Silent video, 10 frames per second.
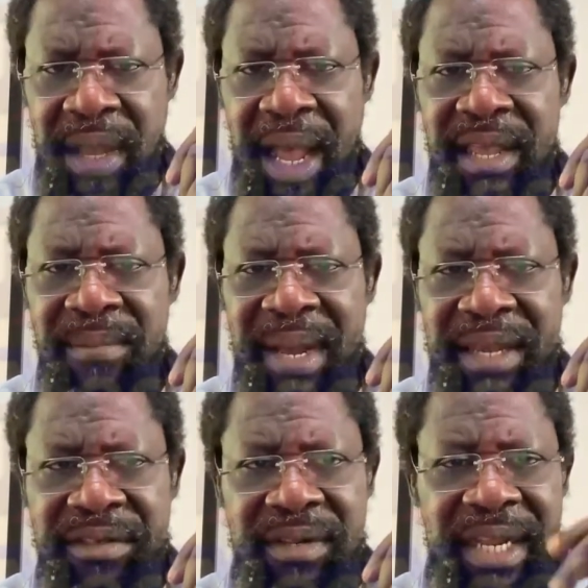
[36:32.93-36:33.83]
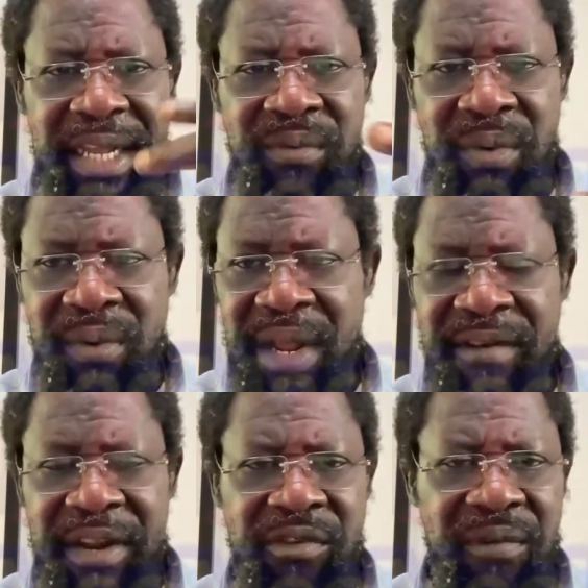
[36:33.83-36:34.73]
I imagine that we would have
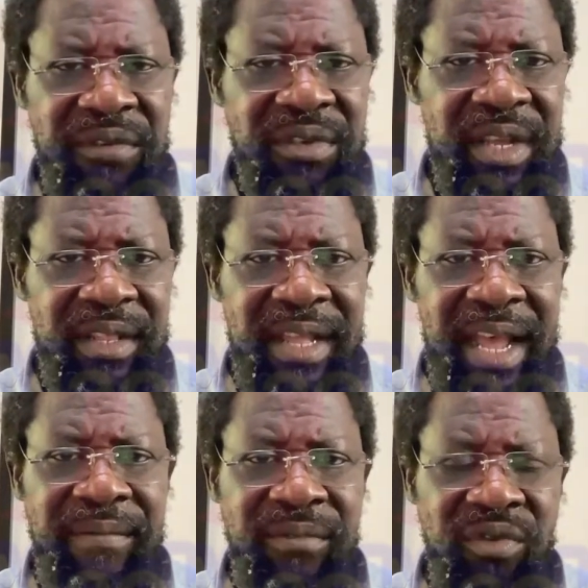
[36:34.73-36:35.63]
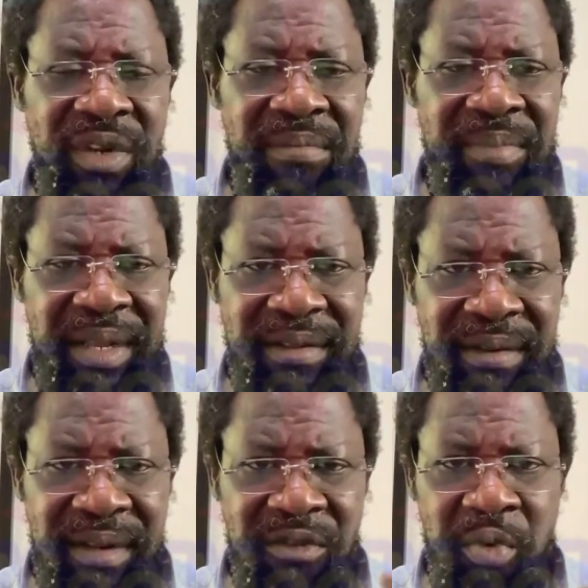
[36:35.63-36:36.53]
had sufficient time to debate
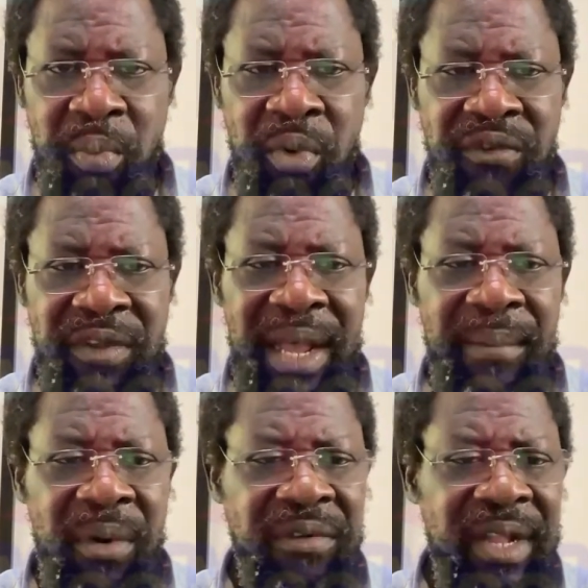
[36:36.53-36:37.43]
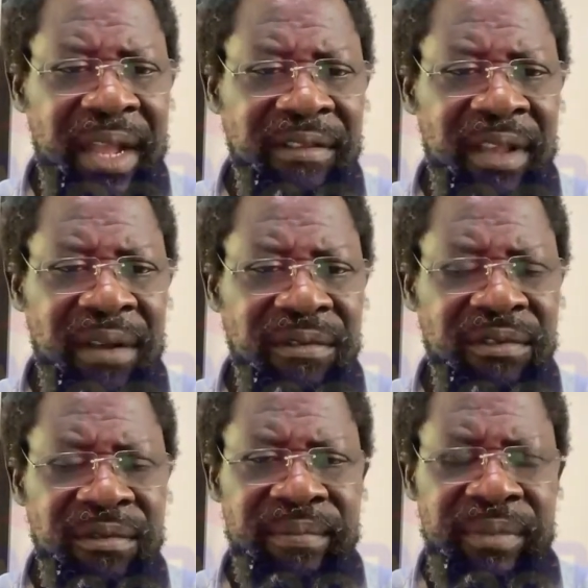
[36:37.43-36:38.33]
this proposal amongst ourselves.